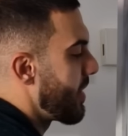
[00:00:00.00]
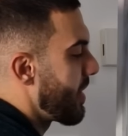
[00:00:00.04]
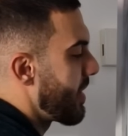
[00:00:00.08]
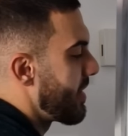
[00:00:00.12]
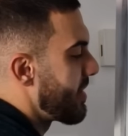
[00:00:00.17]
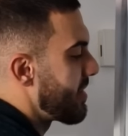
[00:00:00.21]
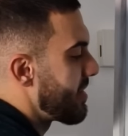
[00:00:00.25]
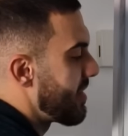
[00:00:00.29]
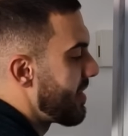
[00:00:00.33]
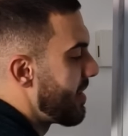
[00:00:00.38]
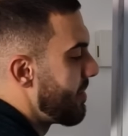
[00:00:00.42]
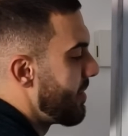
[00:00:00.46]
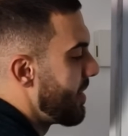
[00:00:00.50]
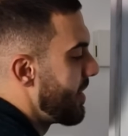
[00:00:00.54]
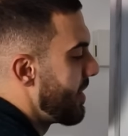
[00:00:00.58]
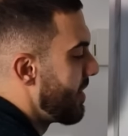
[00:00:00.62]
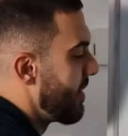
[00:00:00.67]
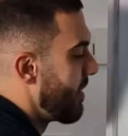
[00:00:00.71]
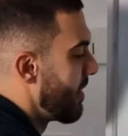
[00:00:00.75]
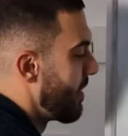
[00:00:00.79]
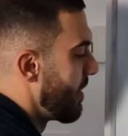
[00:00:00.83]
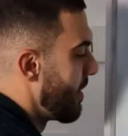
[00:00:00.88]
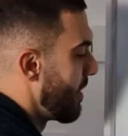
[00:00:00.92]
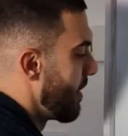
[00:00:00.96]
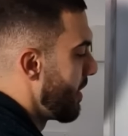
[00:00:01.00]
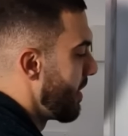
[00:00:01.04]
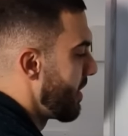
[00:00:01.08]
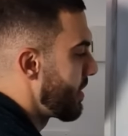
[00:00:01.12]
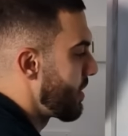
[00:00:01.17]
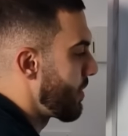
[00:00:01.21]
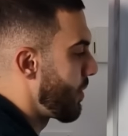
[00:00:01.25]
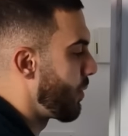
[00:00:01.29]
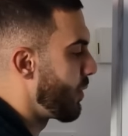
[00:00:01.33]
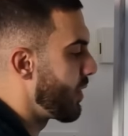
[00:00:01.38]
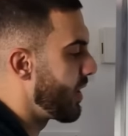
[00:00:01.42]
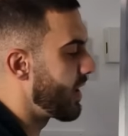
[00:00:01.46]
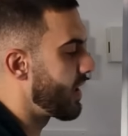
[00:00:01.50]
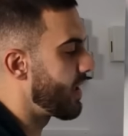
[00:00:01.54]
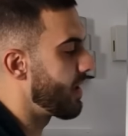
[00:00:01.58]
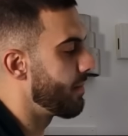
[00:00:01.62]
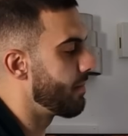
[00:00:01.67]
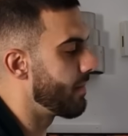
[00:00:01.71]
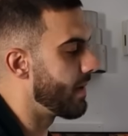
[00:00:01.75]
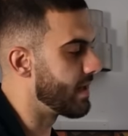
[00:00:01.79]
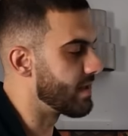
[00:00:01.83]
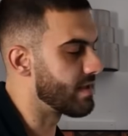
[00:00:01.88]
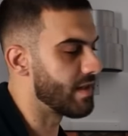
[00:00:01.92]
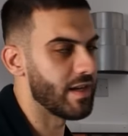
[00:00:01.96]
you're gonna see me
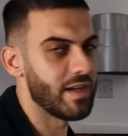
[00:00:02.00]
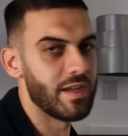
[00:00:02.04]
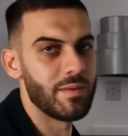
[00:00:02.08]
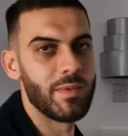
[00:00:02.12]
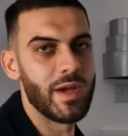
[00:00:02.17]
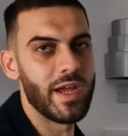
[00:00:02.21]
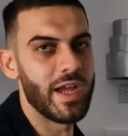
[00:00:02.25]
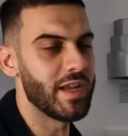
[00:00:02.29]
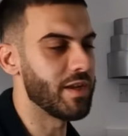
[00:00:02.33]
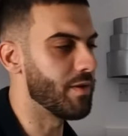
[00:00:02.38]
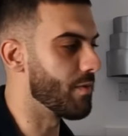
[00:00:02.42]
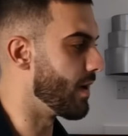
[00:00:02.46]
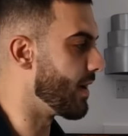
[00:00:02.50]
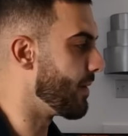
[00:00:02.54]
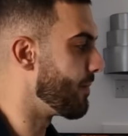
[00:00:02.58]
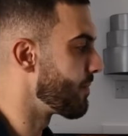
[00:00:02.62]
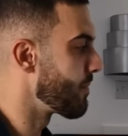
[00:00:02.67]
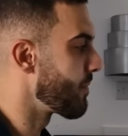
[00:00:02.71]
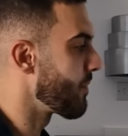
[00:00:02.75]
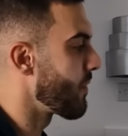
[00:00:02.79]
tweaking basically. But anyway,